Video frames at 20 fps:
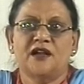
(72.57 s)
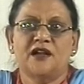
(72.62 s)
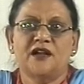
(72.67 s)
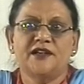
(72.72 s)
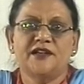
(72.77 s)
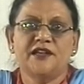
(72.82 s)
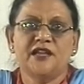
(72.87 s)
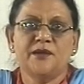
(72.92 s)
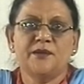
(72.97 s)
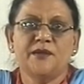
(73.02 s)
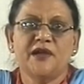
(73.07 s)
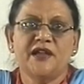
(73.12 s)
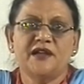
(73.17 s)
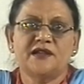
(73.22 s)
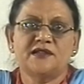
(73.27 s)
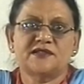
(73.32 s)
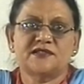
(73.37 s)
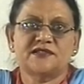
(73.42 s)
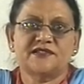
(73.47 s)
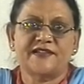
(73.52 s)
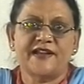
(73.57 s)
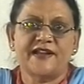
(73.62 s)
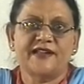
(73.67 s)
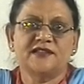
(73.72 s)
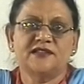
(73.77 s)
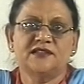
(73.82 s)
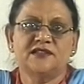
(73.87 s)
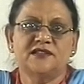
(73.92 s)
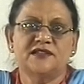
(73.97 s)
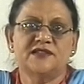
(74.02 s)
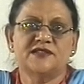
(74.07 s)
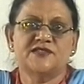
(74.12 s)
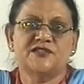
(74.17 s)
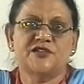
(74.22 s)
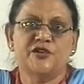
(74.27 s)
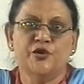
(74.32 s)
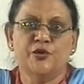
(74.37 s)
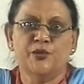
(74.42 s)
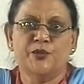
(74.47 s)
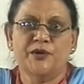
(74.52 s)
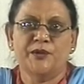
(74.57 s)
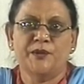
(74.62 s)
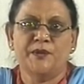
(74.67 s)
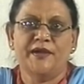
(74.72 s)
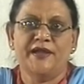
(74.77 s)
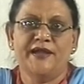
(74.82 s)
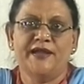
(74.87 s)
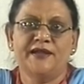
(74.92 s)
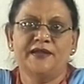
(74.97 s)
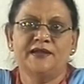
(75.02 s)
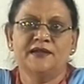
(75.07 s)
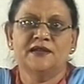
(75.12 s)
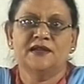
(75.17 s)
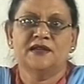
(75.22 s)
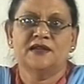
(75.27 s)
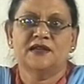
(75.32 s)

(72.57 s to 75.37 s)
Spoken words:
ultimate strength is human being